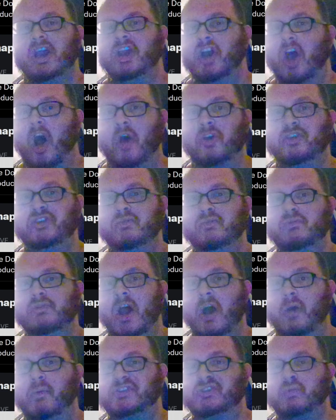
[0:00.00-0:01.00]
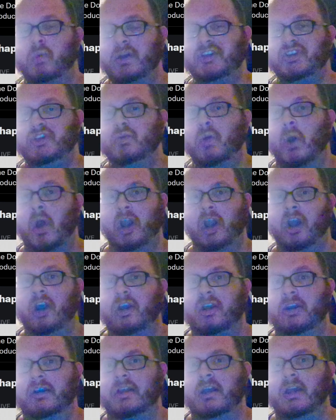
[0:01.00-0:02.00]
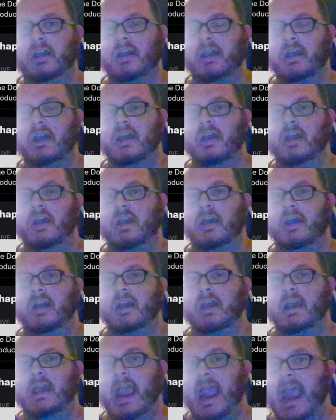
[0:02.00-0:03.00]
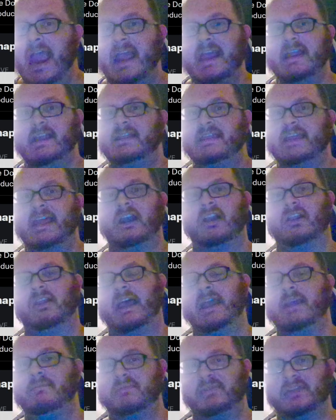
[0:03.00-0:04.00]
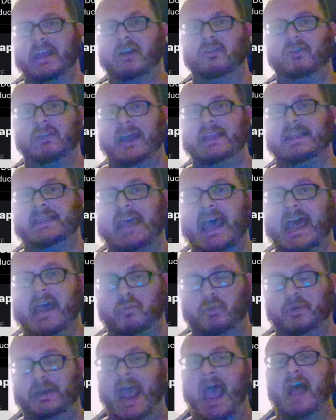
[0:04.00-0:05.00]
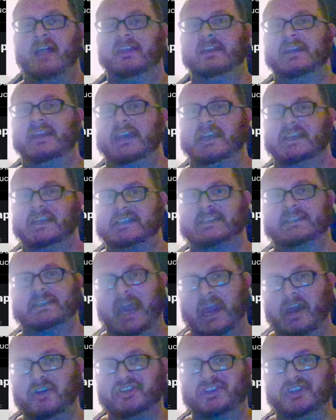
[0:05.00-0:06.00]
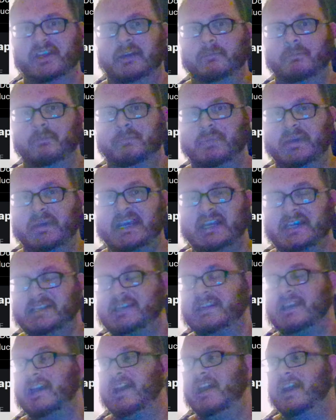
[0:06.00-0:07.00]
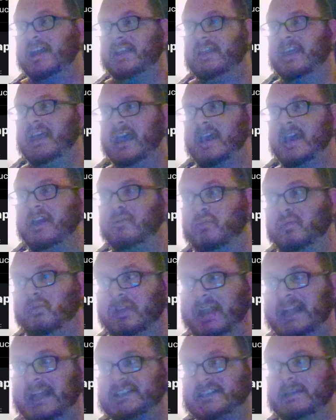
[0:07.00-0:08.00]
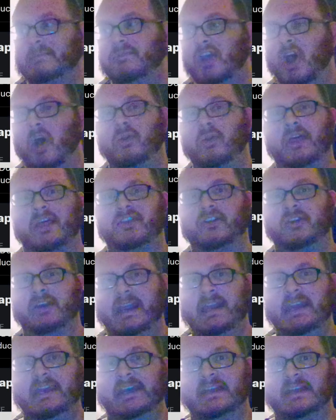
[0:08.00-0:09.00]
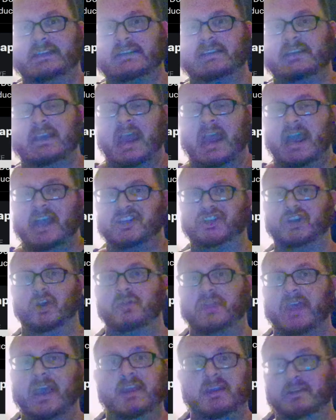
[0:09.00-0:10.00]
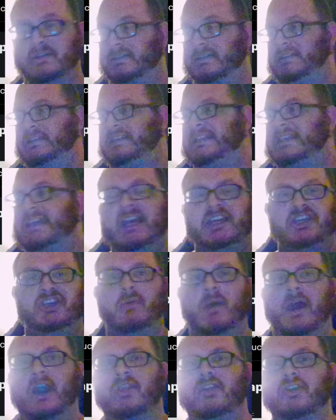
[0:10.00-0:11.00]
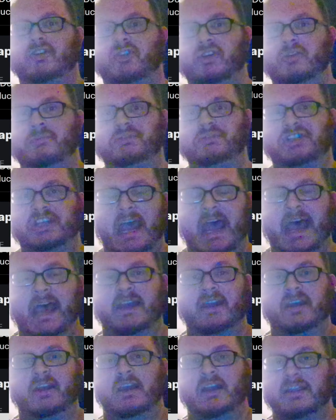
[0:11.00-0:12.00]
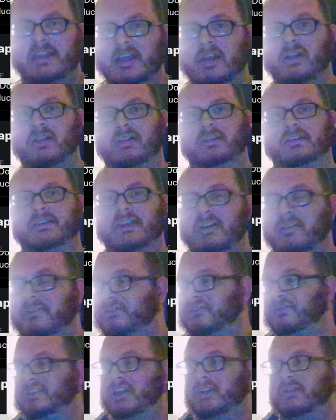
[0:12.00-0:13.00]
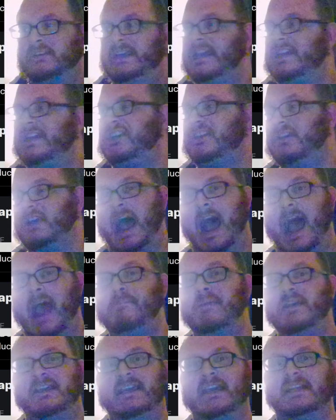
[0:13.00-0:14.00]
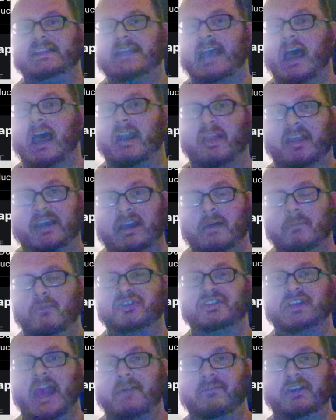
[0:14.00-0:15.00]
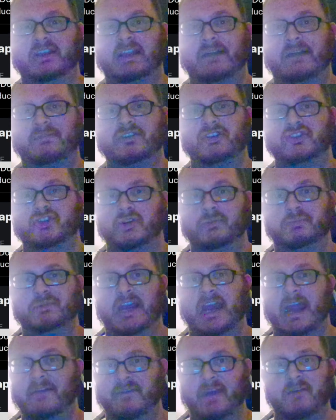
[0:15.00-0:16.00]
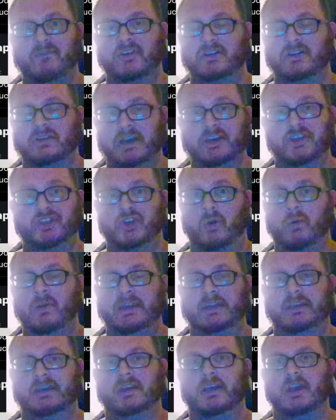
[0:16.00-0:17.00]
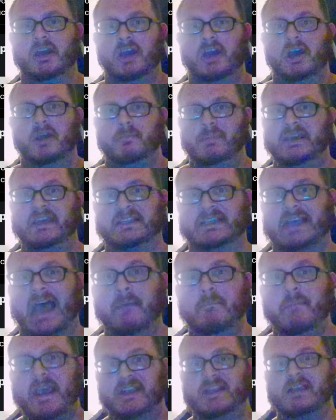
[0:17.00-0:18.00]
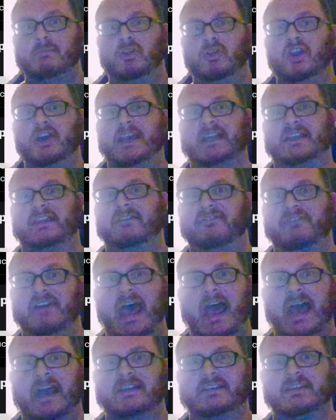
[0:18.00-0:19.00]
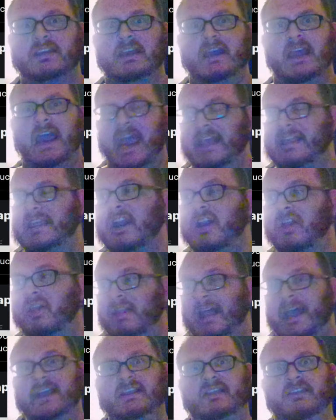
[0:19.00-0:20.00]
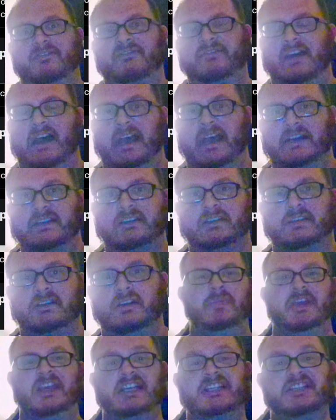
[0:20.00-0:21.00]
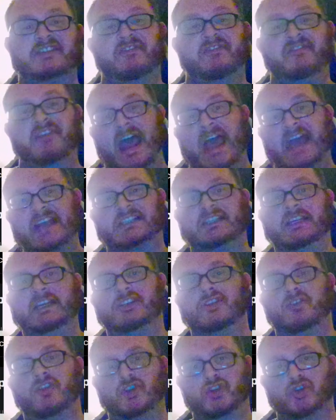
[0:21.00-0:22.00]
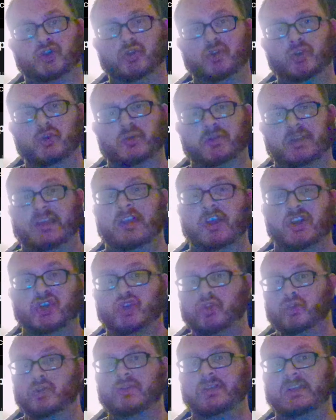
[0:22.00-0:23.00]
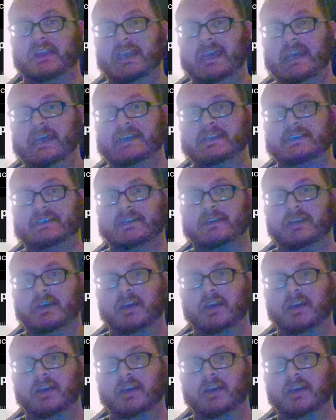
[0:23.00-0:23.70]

All you know is what you heard. And they don't like they don't like that reality. It scares them because it lets them know that they're idiots. So they kick you out of their group chat. They'll they'll they'll kick. I've been kicked out of like almost every leftist group chat I've ever joined because I make them look at the facts and they don't like the facts because facts lead to the truth and the truth is